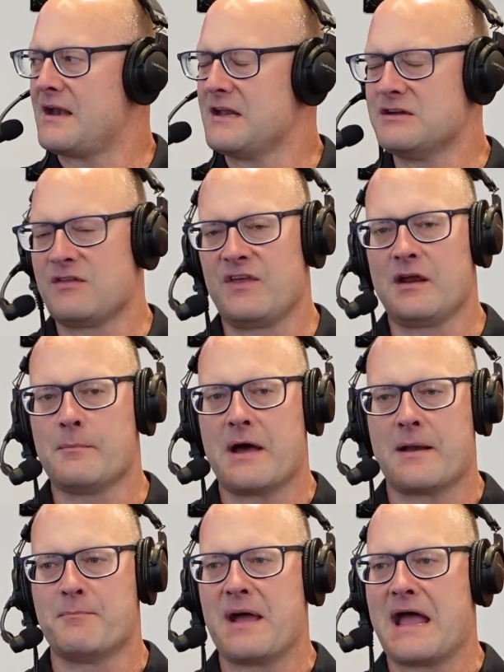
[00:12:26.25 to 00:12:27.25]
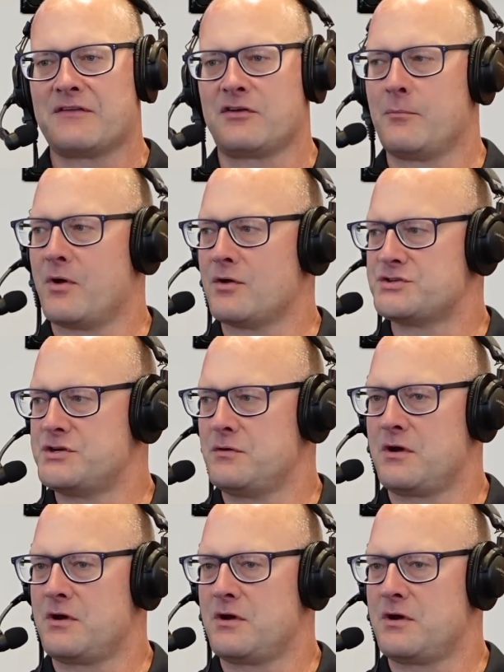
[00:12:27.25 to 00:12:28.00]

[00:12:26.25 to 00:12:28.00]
And you think about a basketball shoe